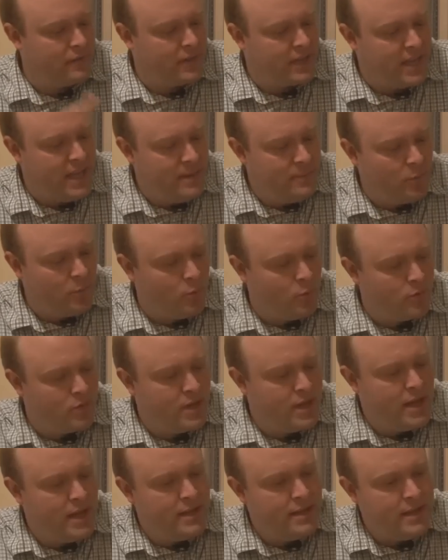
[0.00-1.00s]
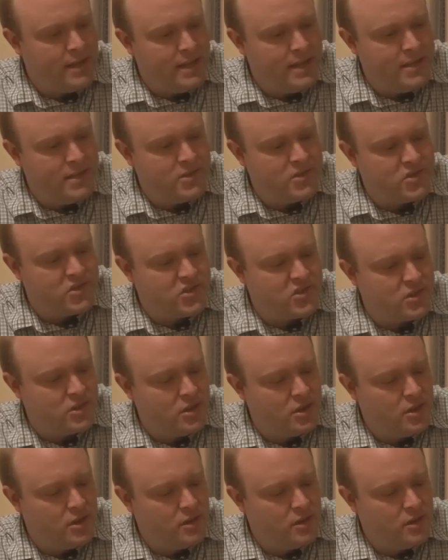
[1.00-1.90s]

The keyboard is